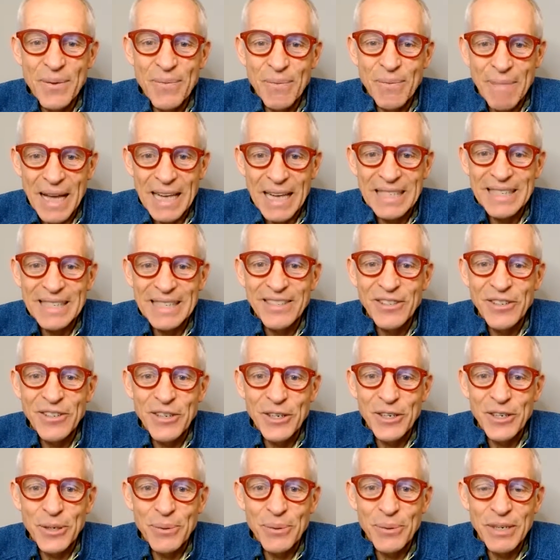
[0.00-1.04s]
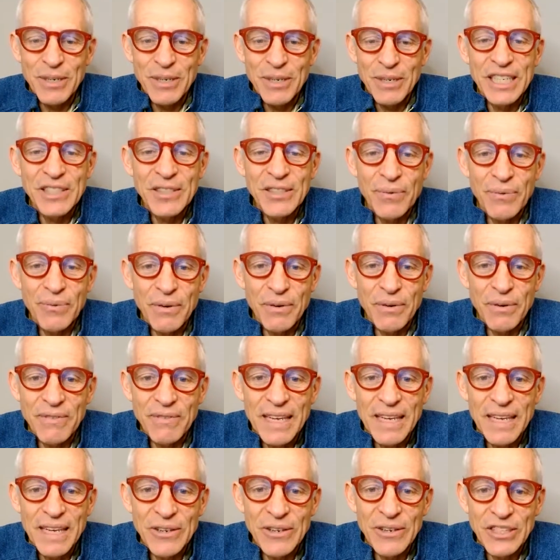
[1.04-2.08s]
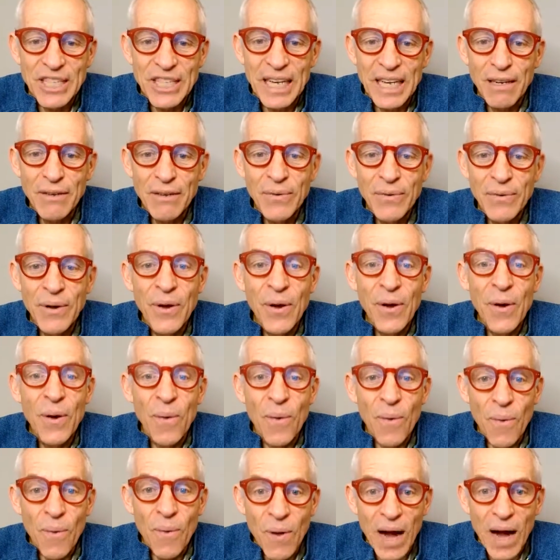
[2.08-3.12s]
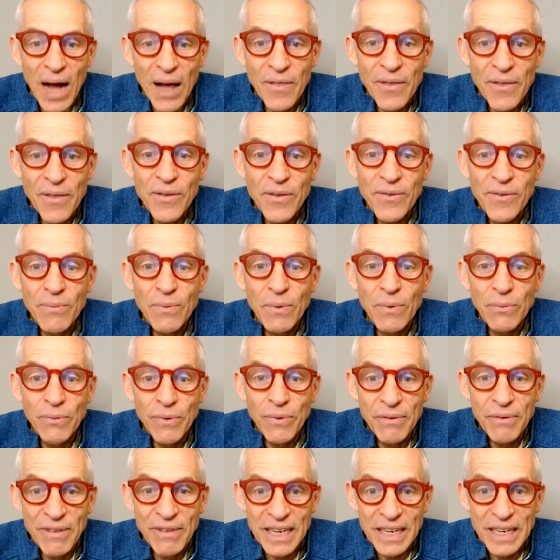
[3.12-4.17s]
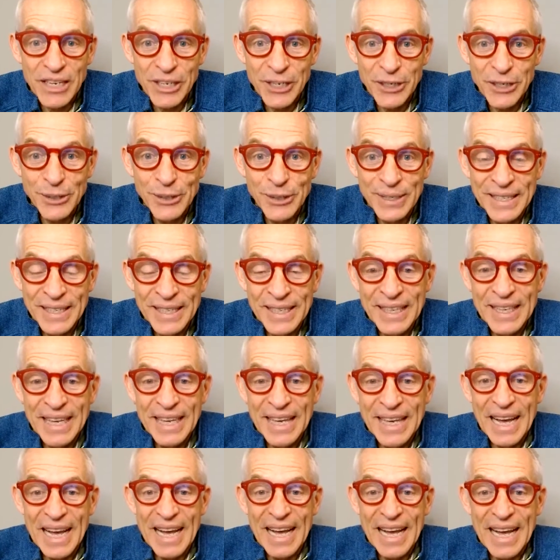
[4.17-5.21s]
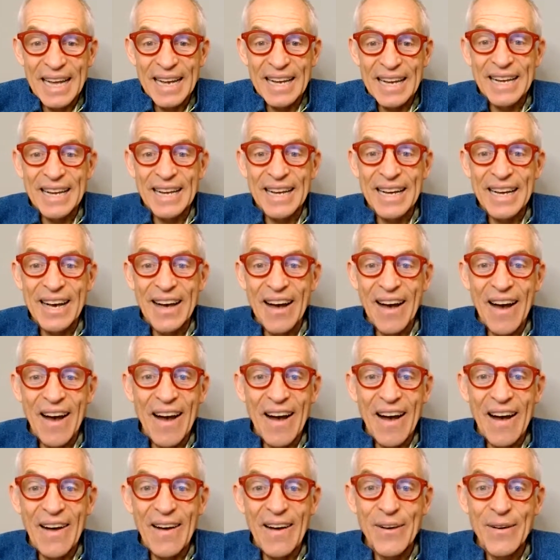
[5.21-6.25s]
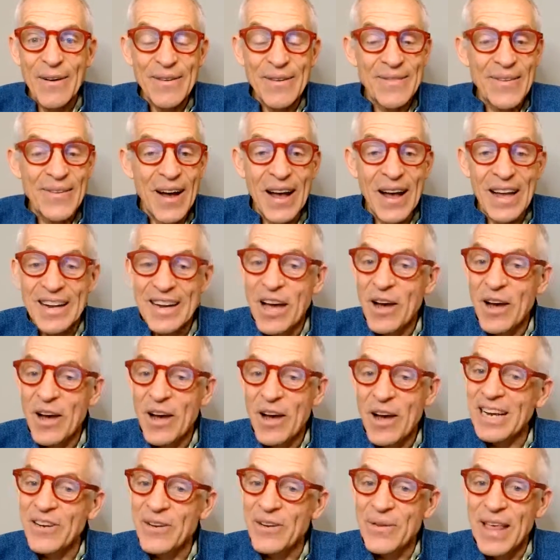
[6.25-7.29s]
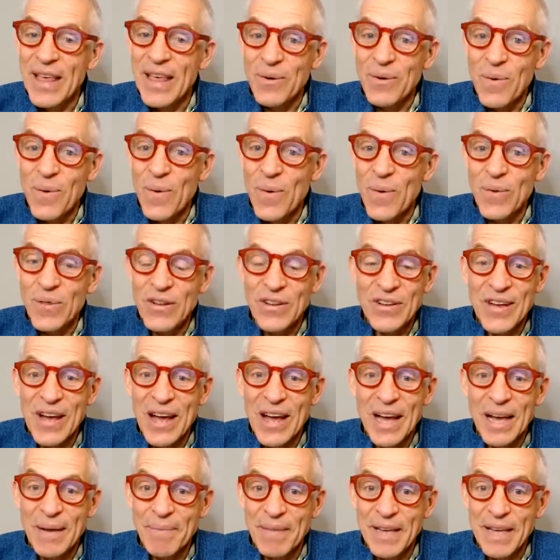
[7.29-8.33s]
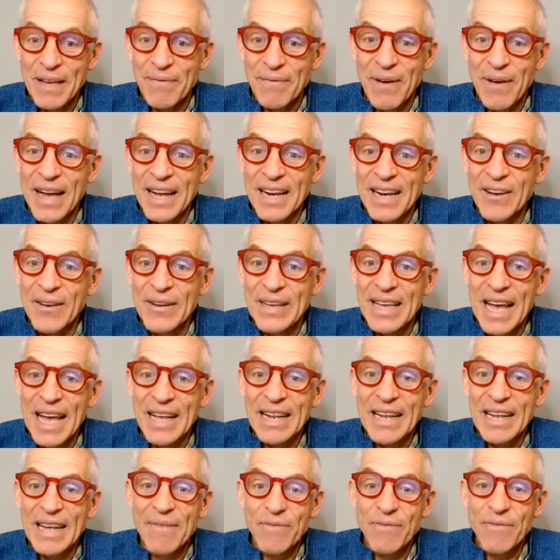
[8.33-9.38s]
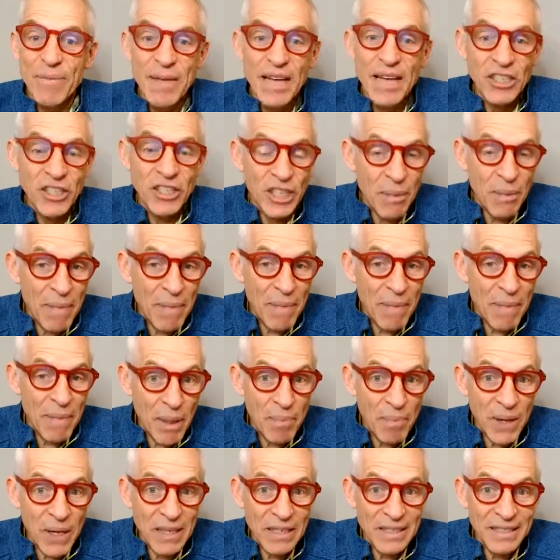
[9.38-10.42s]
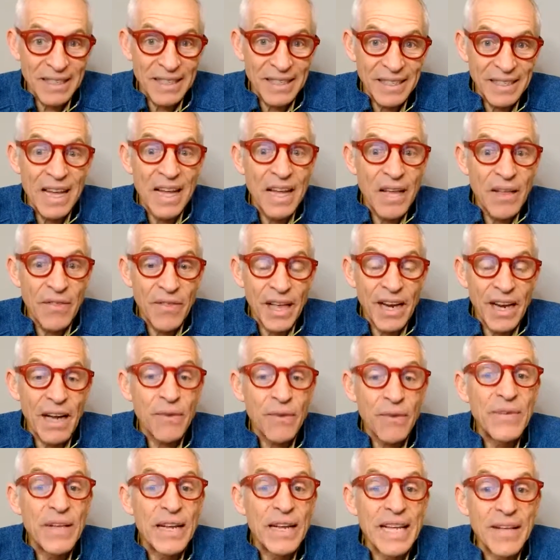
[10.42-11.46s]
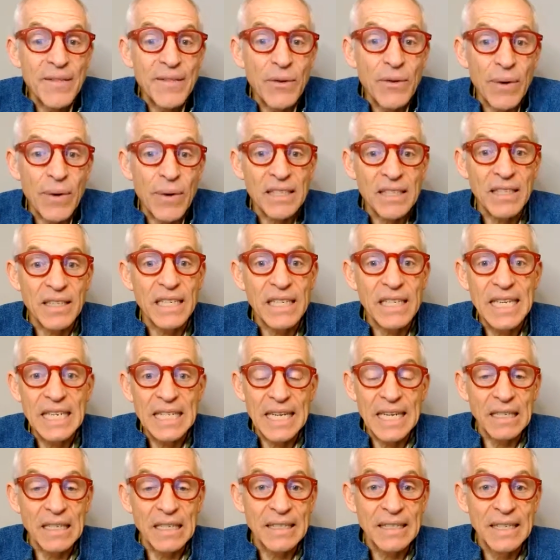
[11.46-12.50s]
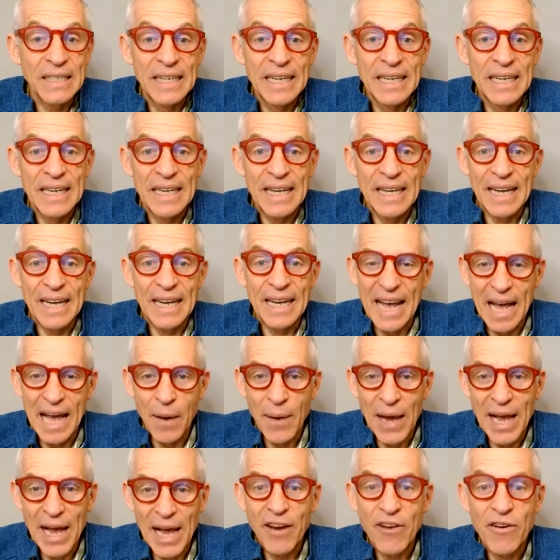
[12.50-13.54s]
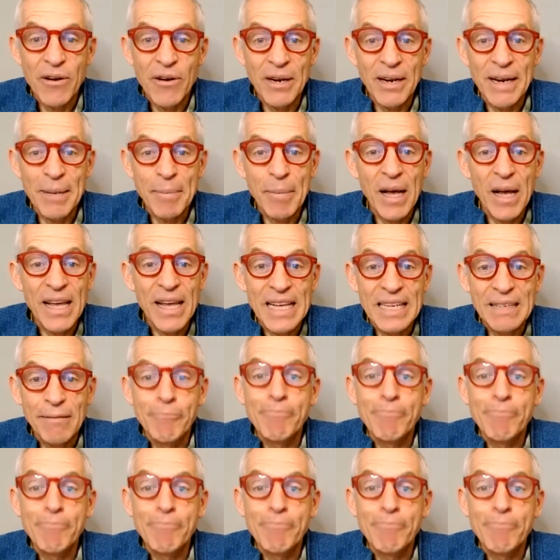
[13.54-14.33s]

makes us do, which is reveal yourself or others will reveal you. And I know I do that all the time. If I don't get information about the person, then I fill in the rest of the details. And how accurate am I?